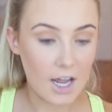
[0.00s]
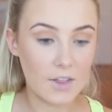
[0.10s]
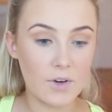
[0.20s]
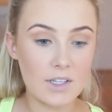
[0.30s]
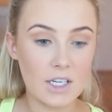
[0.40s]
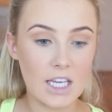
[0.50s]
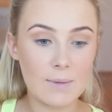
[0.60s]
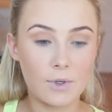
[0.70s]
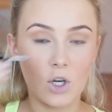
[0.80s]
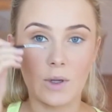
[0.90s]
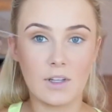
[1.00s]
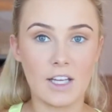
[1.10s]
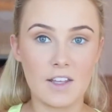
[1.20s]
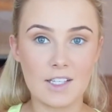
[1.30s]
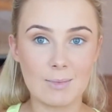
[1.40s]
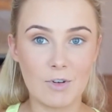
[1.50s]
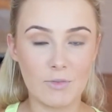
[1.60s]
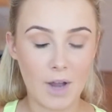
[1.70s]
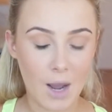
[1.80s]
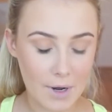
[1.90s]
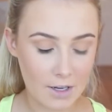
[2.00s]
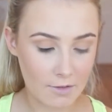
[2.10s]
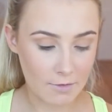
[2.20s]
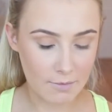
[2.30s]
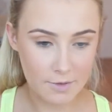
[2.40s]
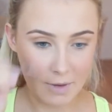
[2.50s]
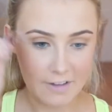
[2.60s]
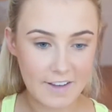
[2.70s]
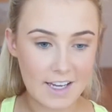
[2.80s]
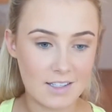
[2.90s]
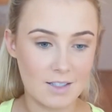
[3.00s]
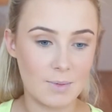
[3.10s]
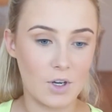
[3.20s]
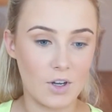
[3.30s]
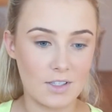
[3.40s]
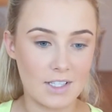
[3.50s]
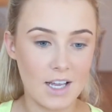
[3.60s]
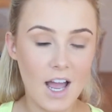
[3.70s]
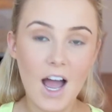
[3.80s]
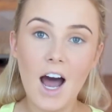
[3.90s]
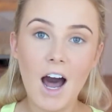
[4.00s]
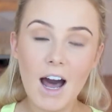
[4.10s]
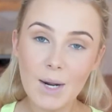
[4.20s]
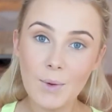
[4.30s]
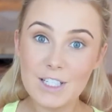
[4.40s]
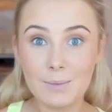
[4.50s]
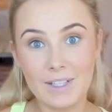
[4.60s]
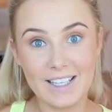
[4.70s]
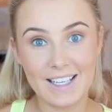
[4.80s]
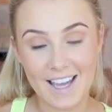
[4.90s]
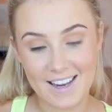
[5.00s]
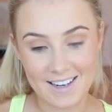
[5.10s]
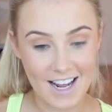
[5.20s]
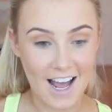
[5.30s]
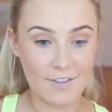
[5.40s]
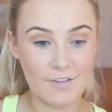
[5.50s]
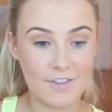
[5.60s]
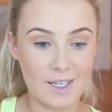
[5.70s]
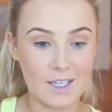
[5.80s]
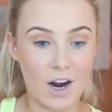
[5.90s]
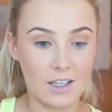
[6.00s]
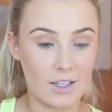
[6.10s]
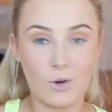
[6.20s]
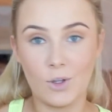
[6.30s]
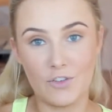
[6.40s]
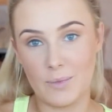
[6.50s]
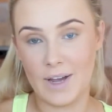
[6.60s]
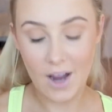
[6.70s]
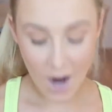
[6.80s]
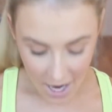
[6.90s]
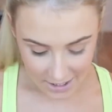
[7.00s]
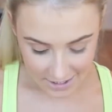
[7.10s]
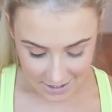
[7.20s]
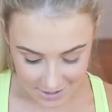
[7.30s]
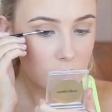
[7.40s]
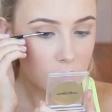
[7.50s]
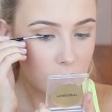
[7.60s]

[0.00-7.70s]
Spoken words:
And the reason I keep on going like this, moving my arm out of my face, is because I don't want to blink again and have the eyeliner all over my eyelid.